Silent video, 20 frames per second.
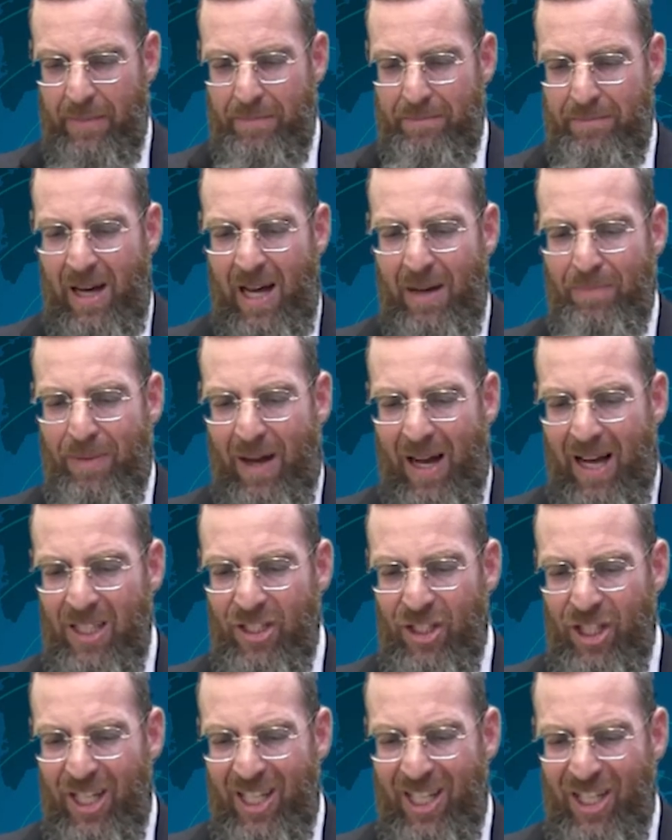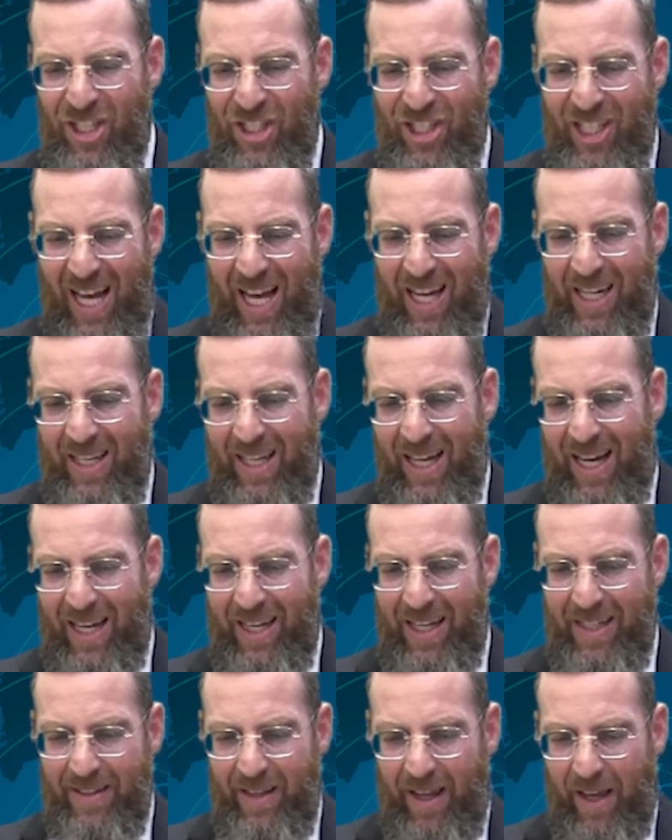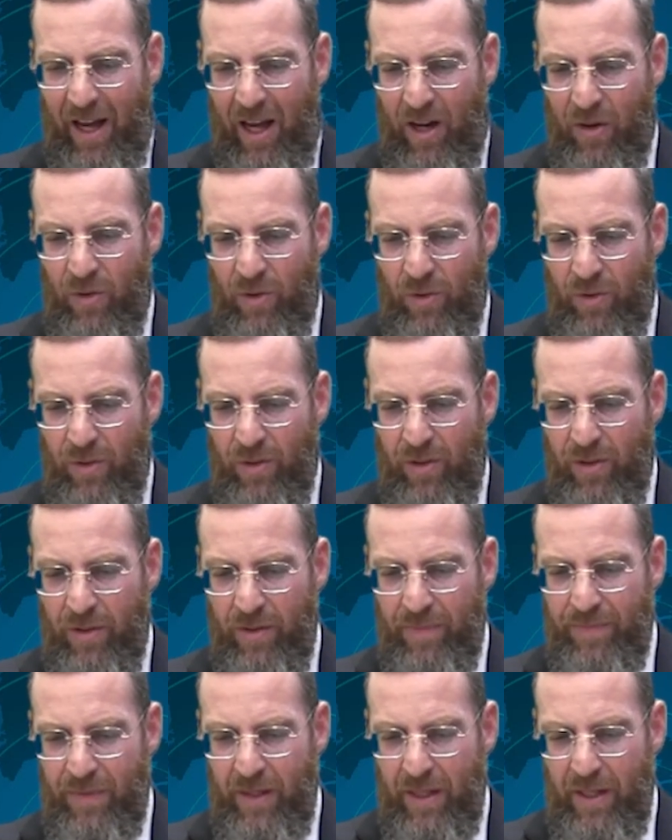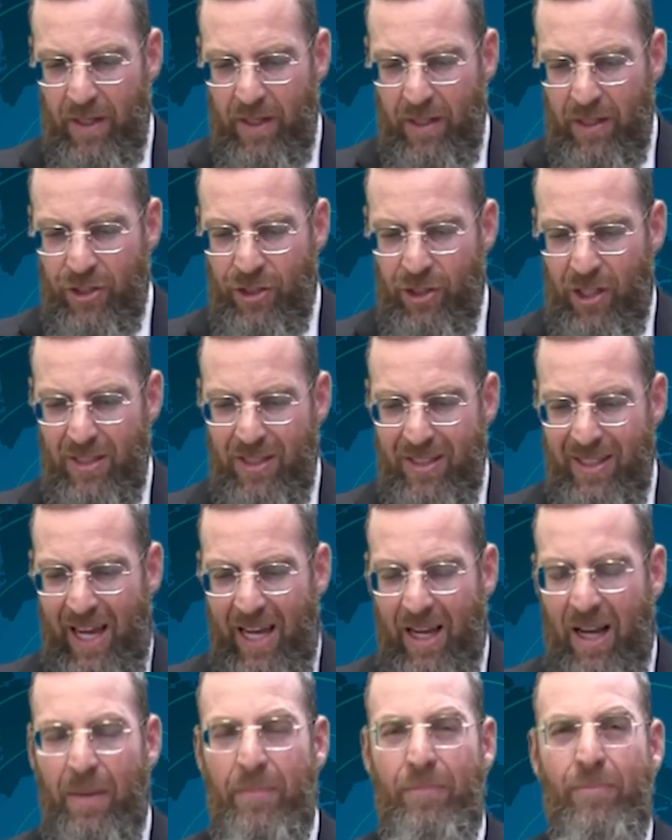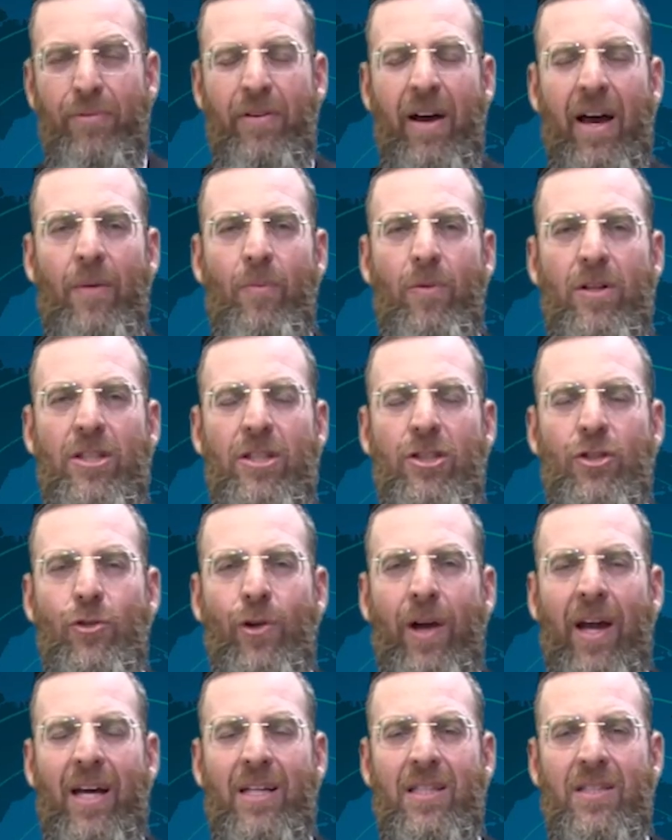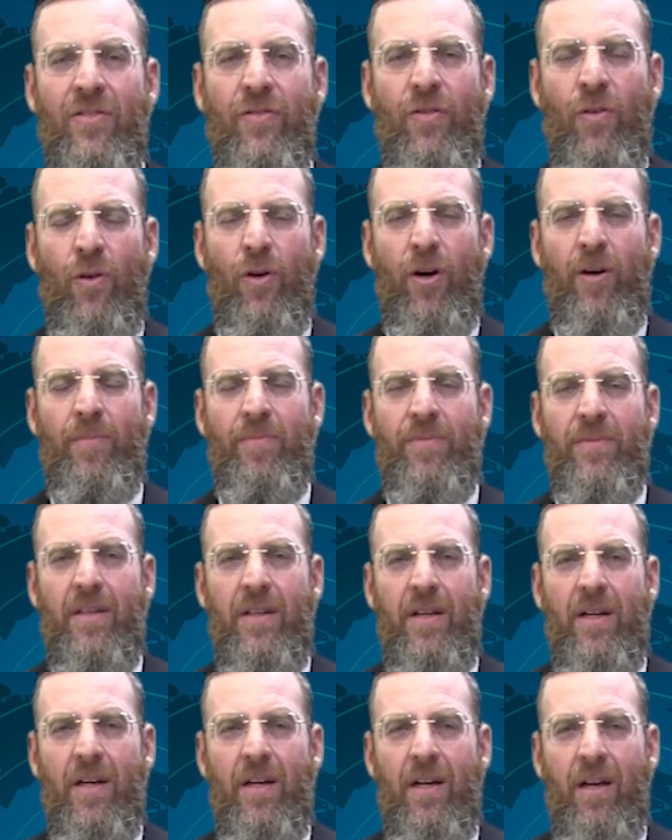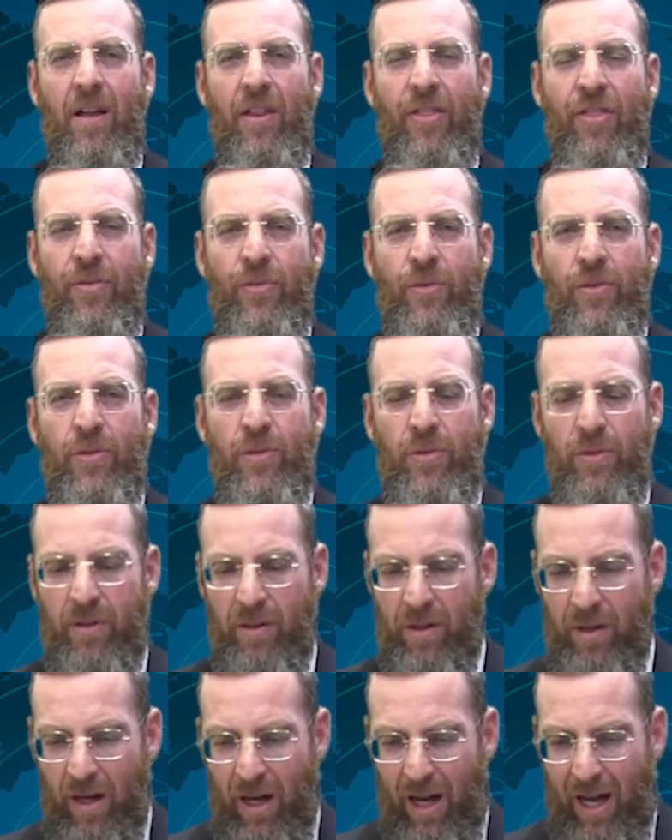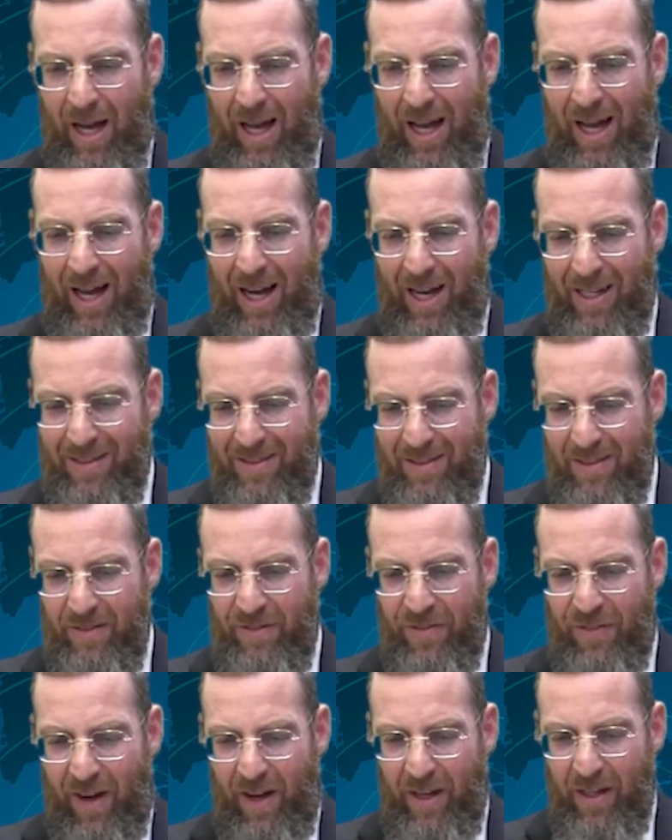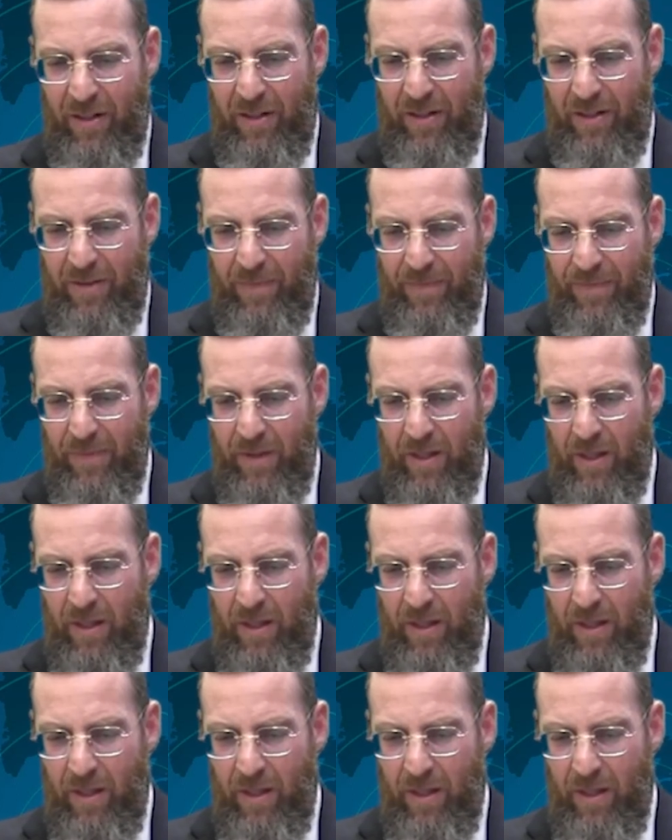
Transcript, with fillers: Ma pasha nishtane aide ha'ur. Just like bread which is transformed through a hot fire.